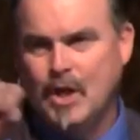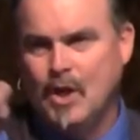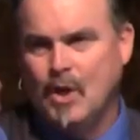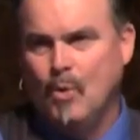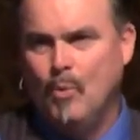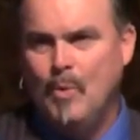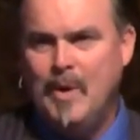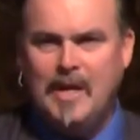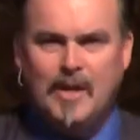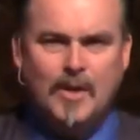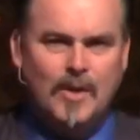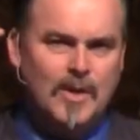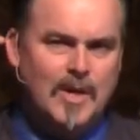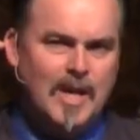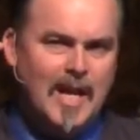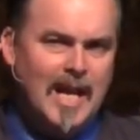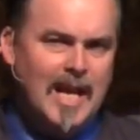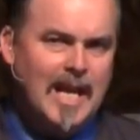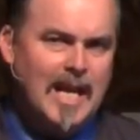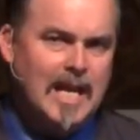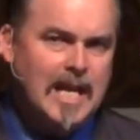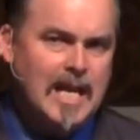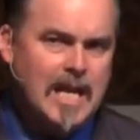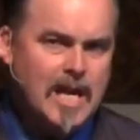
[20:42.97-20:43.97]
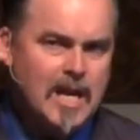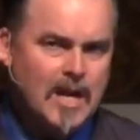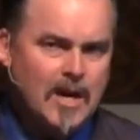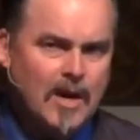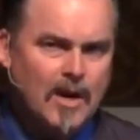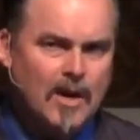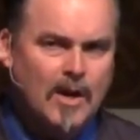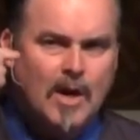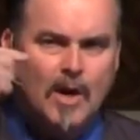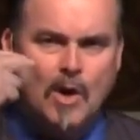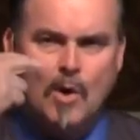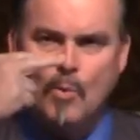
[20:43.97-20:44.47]
we could
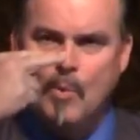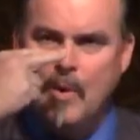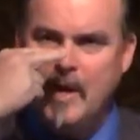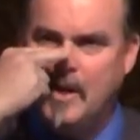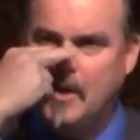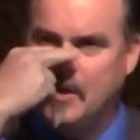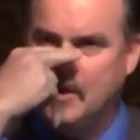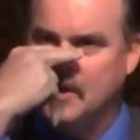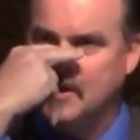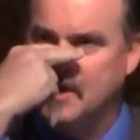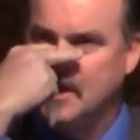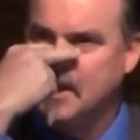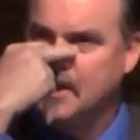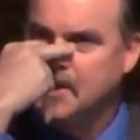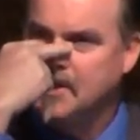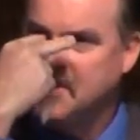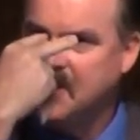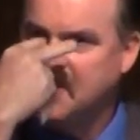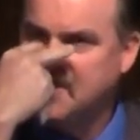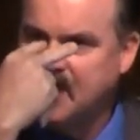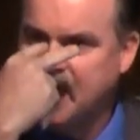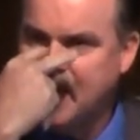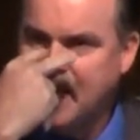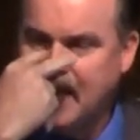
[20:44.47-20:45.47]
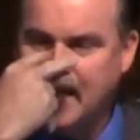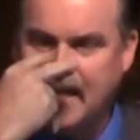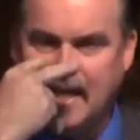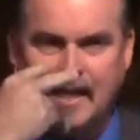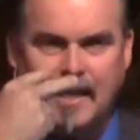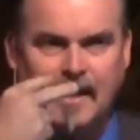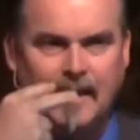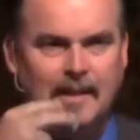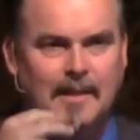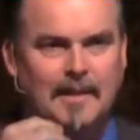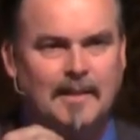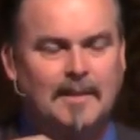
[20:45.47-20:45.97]
hear, we could
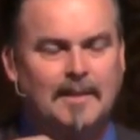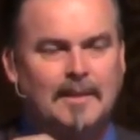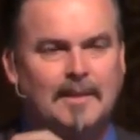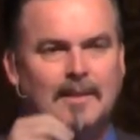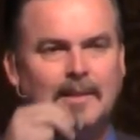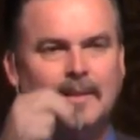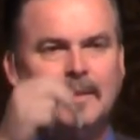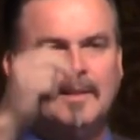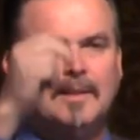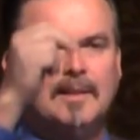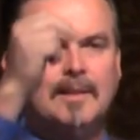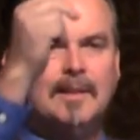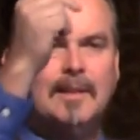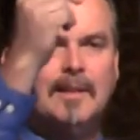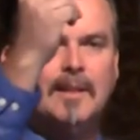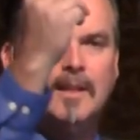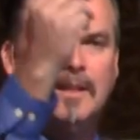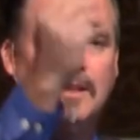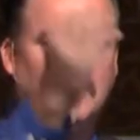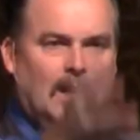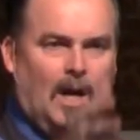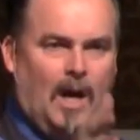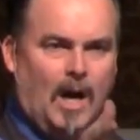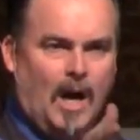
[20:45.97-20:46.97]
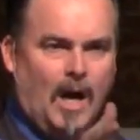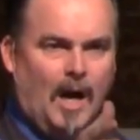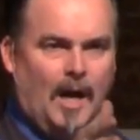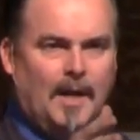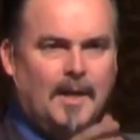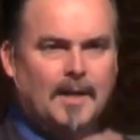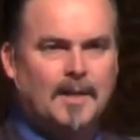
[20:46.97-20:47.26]
see God.